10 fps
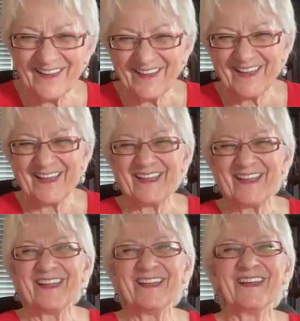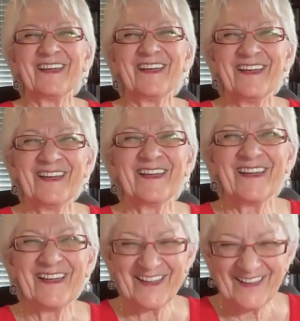that's, that's, I've
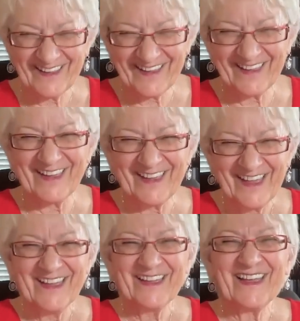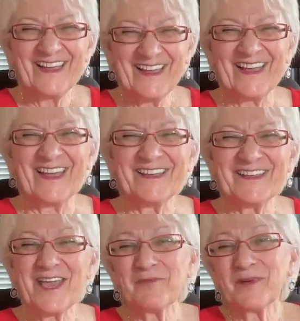never thought of it that way.
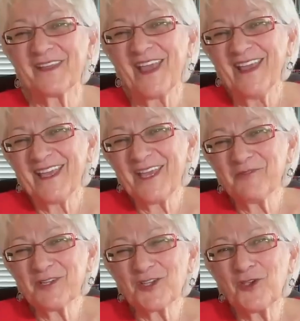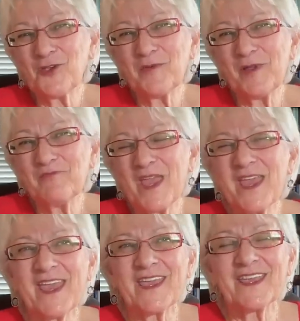Yeah, but he was a human being.
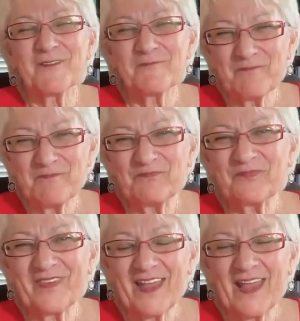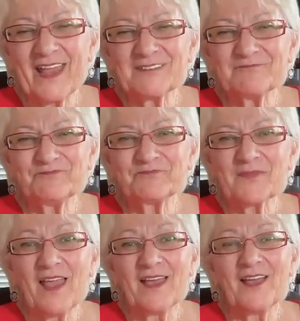Anger, anger, anger problems,
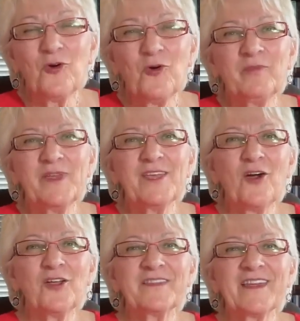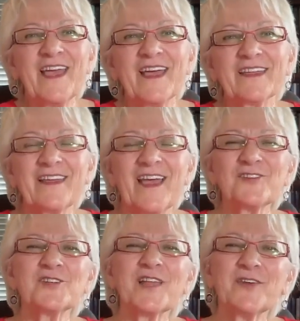maybe? Oh, you beyond know. that.
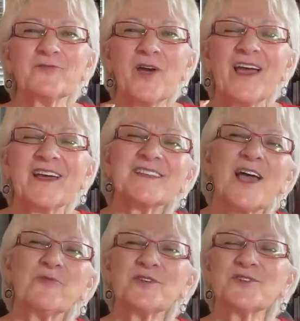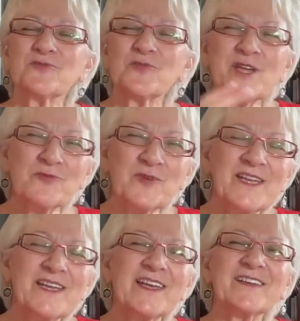Actually, as I was
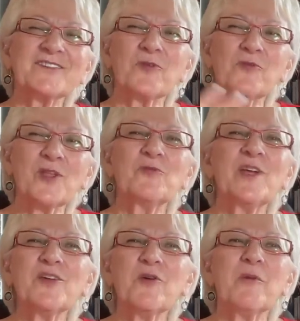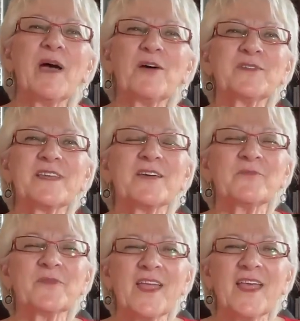rereading what we know about
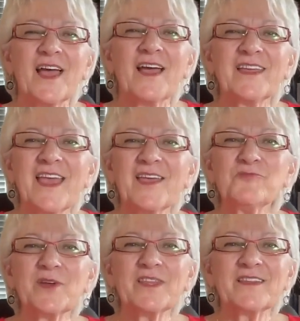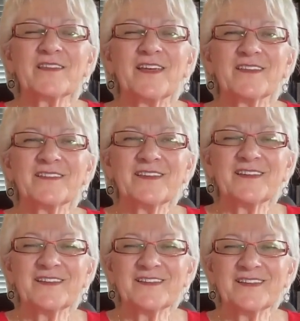him, I came with the,
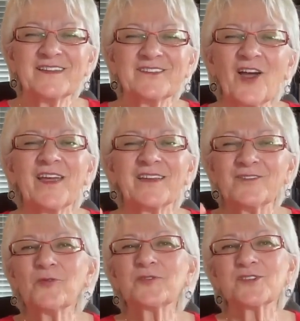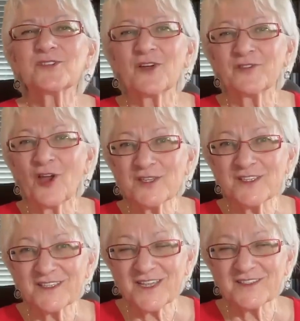the, the diagnosis of
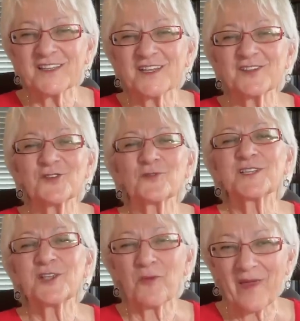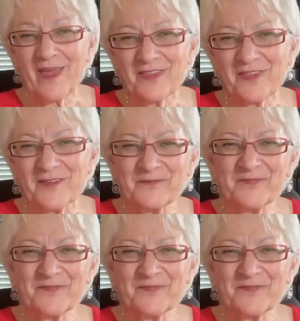narcissistic sociopath.